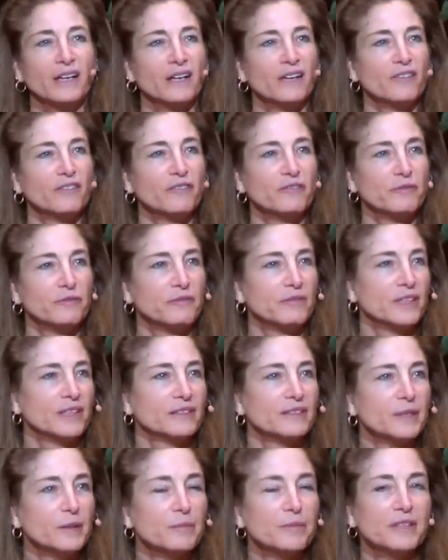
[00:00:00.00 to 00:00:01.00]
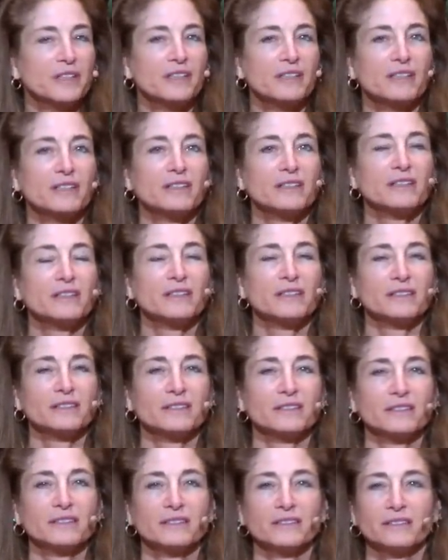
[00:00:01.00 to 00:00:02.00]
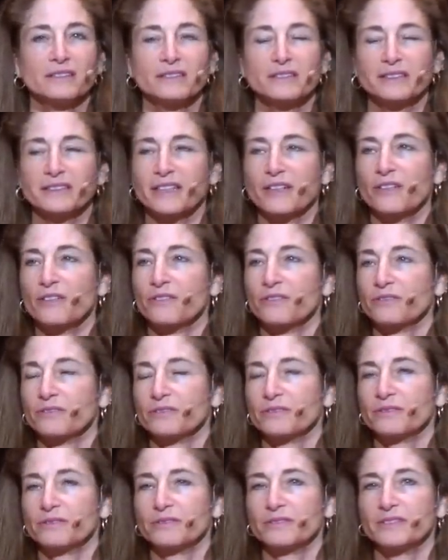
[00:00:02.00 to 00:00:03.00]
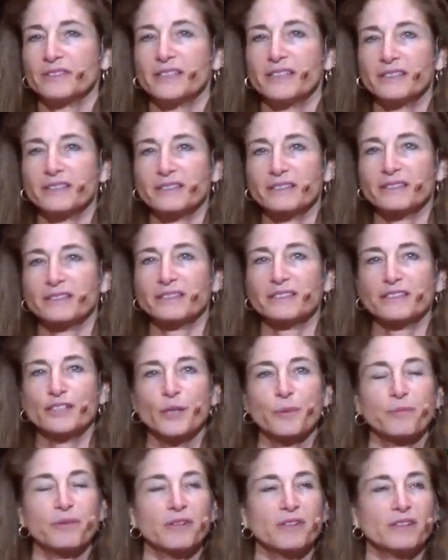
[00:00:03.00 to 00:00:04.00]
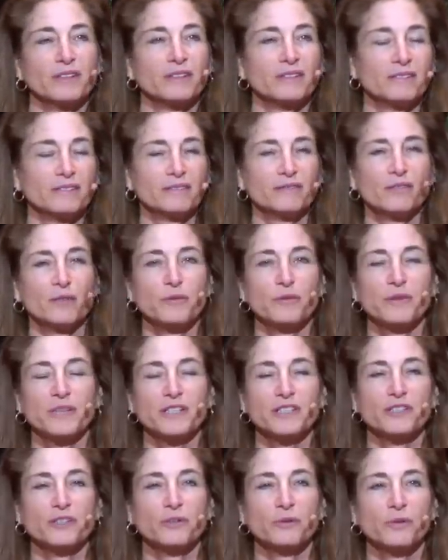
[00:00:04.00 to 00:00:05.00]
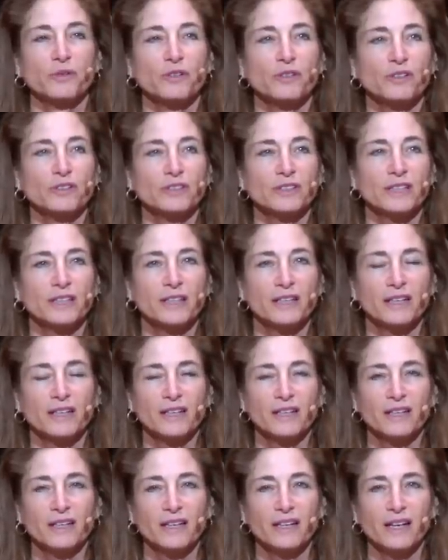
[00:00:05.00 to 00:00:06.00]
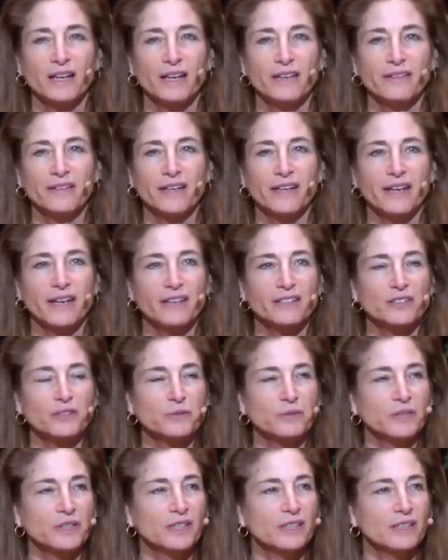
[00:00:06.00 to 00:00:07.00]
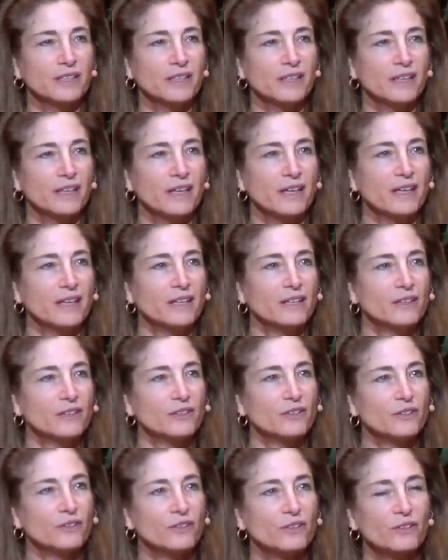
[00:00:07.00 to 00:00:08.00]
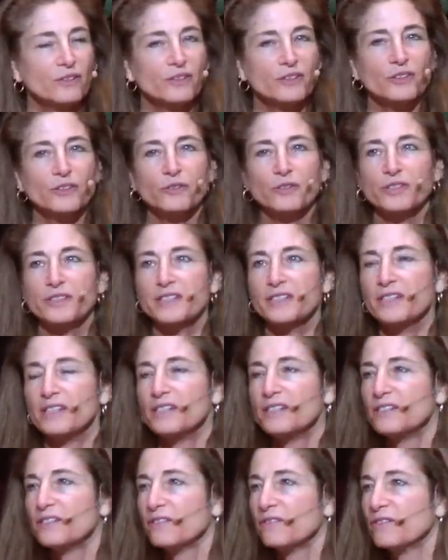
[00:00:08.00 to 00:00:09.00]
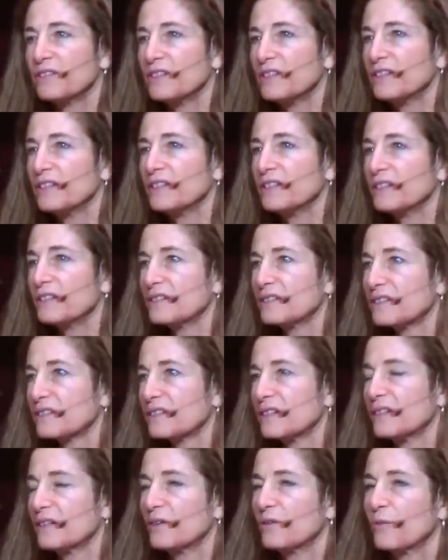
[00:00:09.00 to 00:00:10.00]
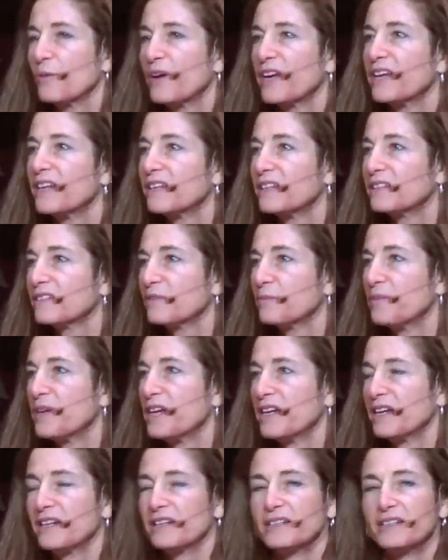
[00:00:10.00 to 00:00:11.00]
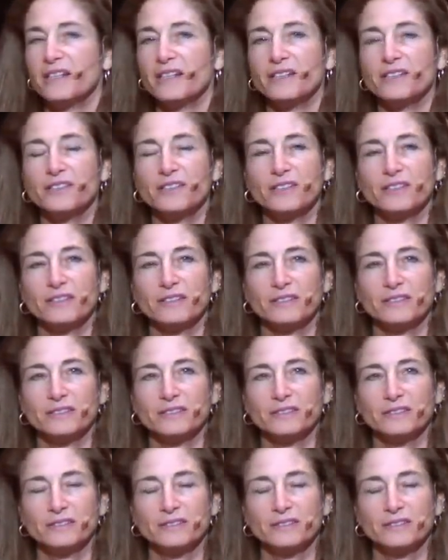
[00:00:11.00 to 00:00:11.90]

of a limited self that's separate from the rest of the world. And that as we turn towards each of these ways of paying attention